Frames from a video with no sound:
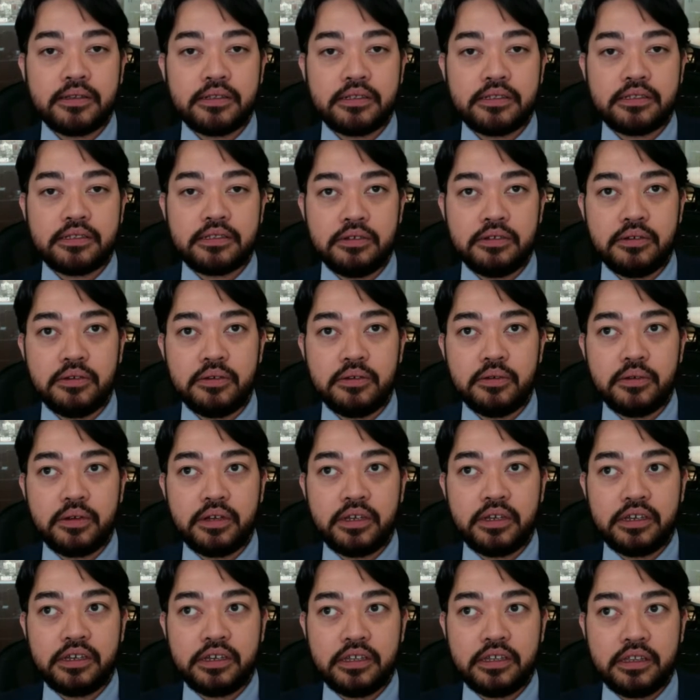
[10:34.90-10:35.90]

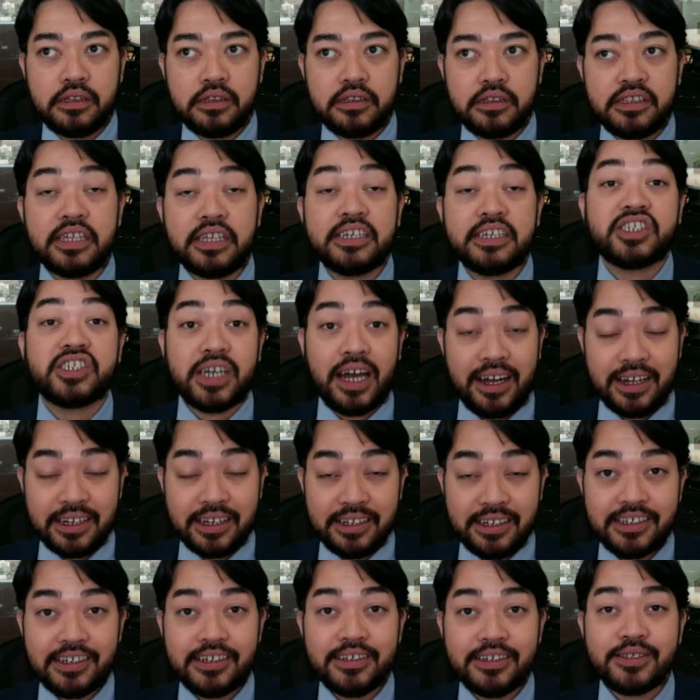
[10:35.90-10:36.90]
to the
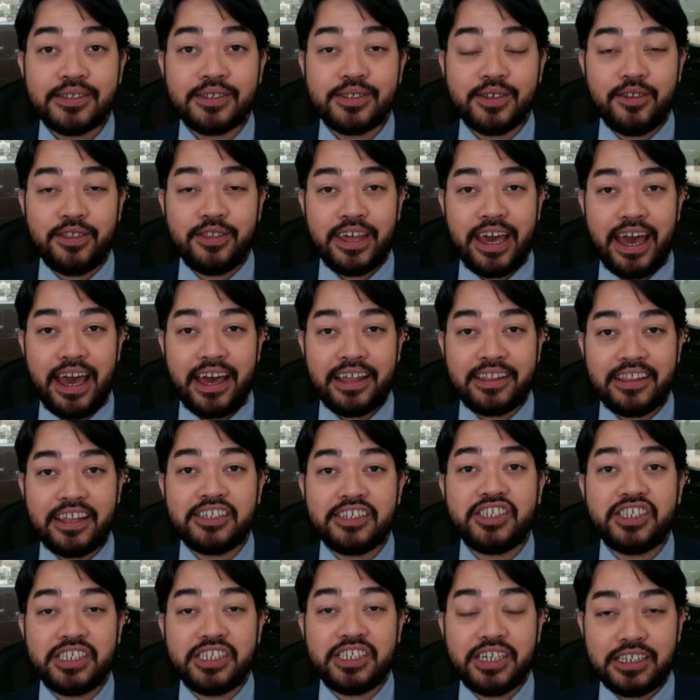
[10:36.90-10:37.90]
judge so that the
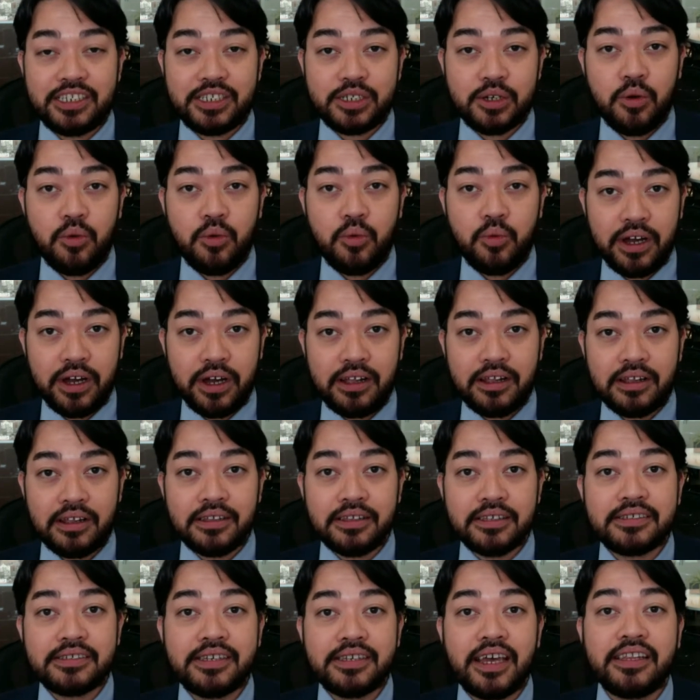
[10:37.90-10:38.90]
judge will
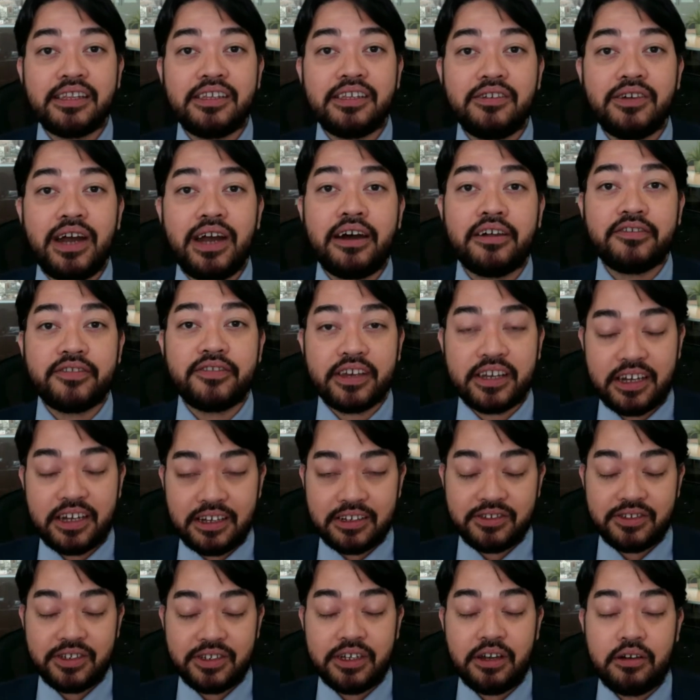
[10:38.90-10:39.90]
send you out of the
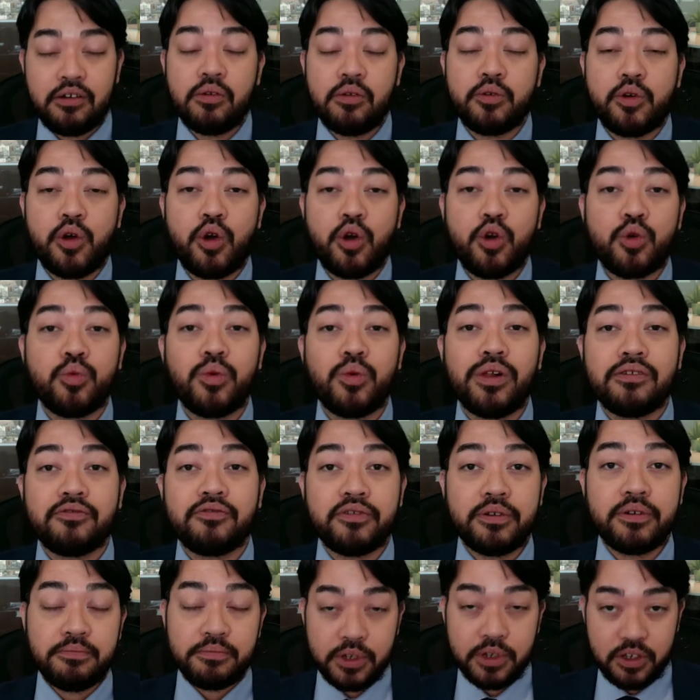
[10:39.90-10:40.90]
country or will
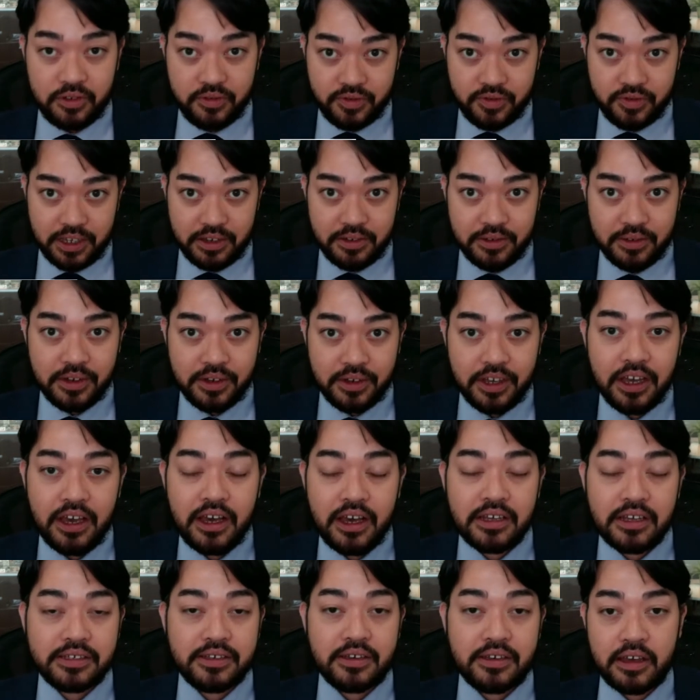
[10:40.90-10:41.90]
remove you.
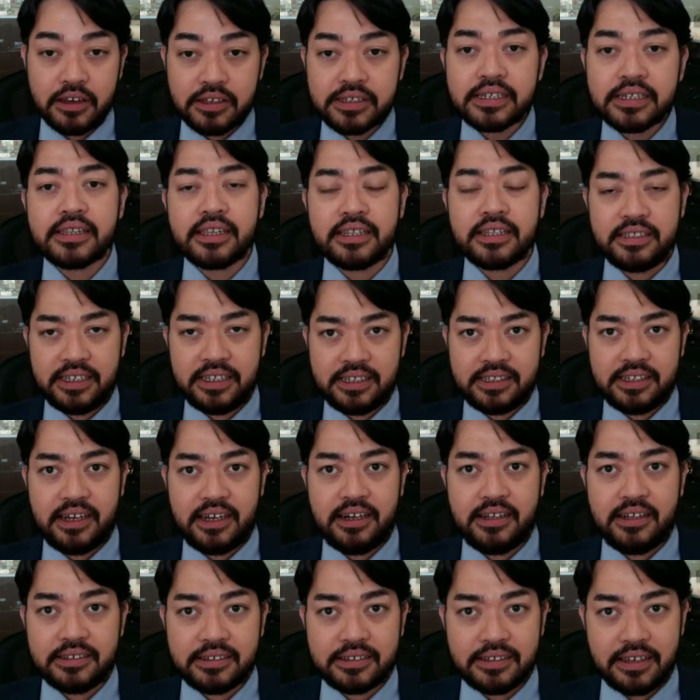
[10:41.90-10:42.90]
So those are the
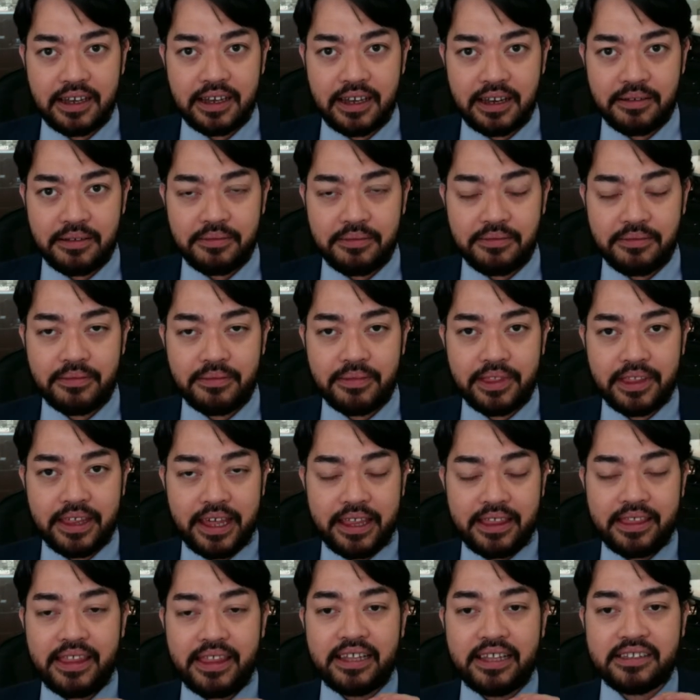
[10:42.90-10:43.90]
details
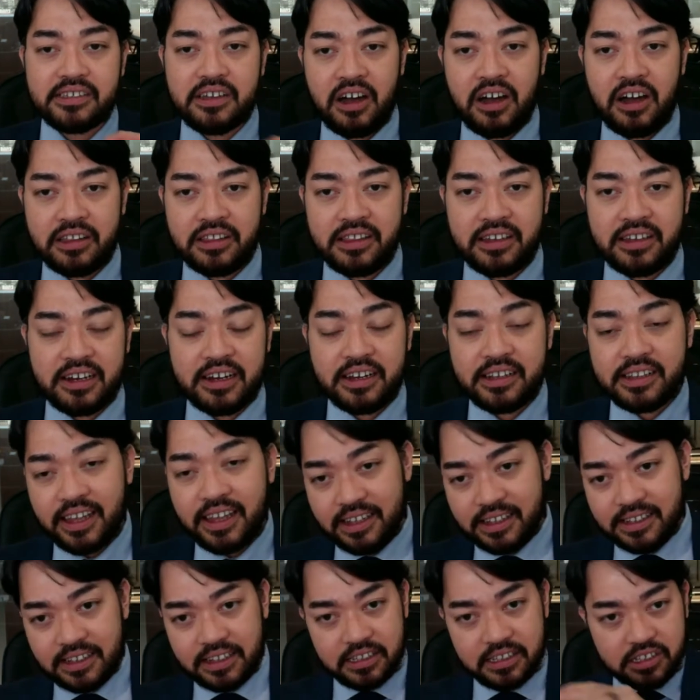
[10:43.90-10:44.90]
that's on there. And
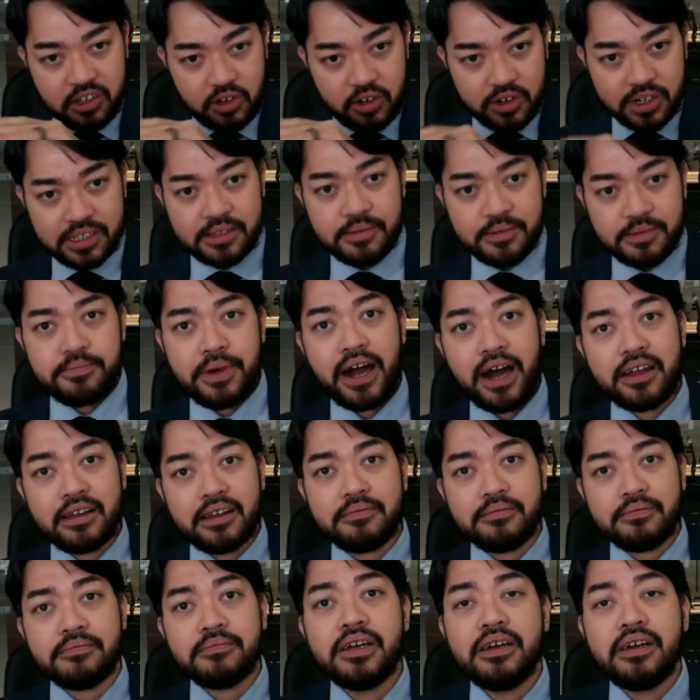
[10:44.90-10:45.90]
then towards the
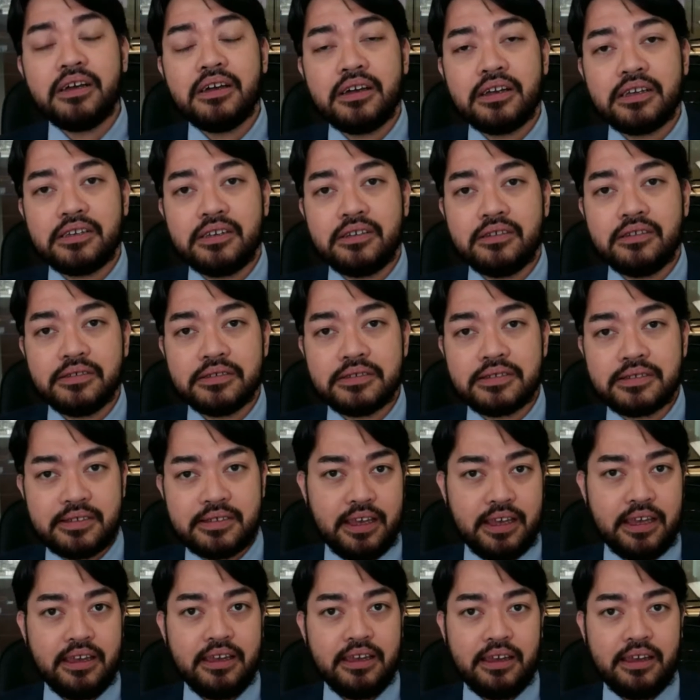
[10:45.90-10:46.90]
bottom, you'll
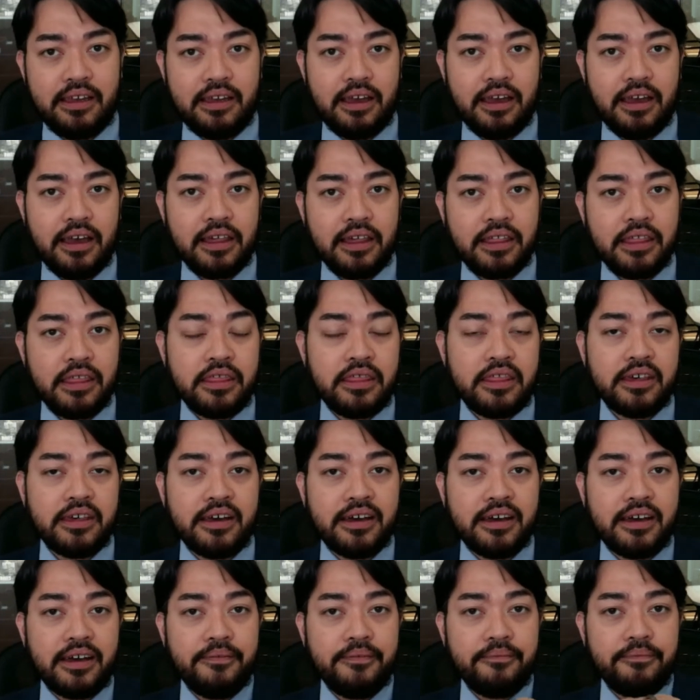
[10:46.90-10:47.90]
see
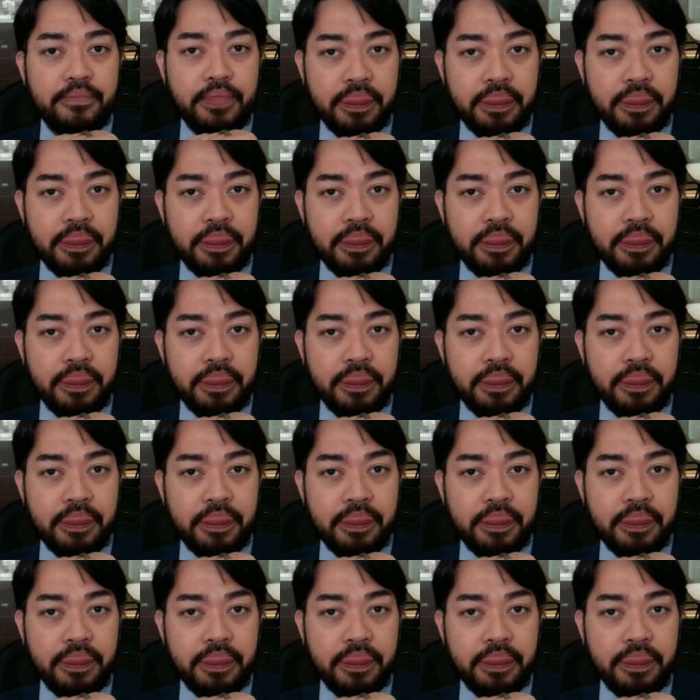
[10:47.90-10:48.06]
the